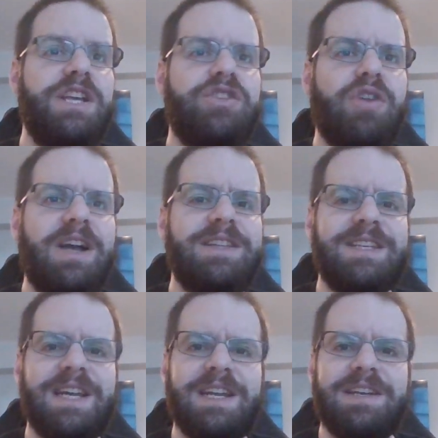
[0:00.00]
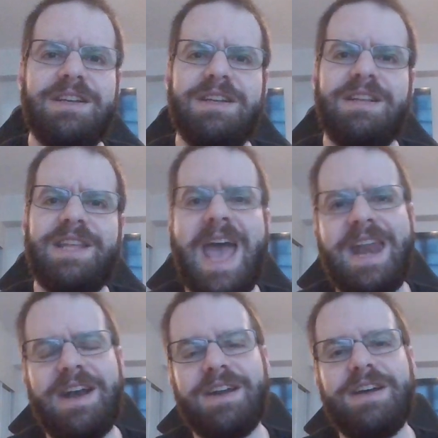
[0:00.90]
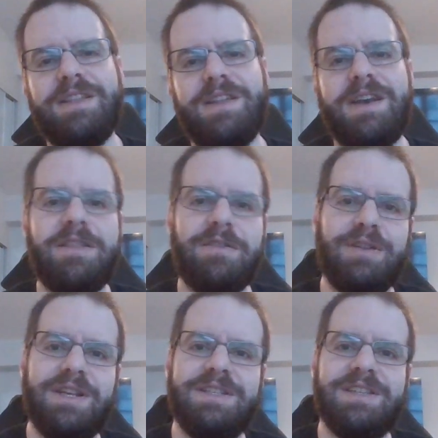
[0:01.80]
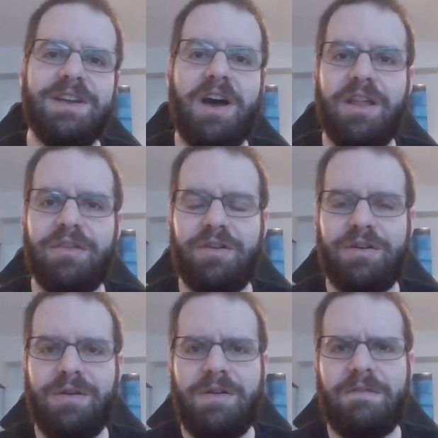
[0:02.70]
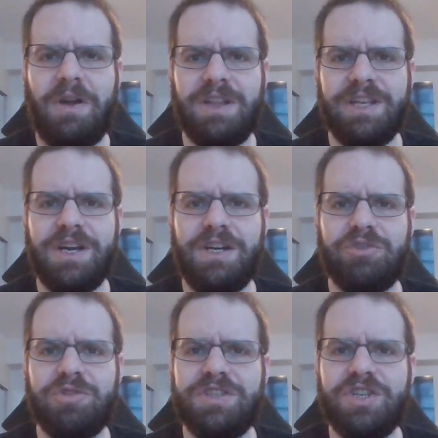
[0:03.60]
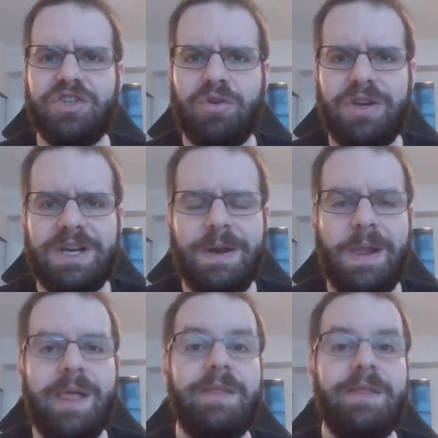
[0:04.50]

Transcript: He tried to get Canada, the Netherlands, and other friendly countries to join.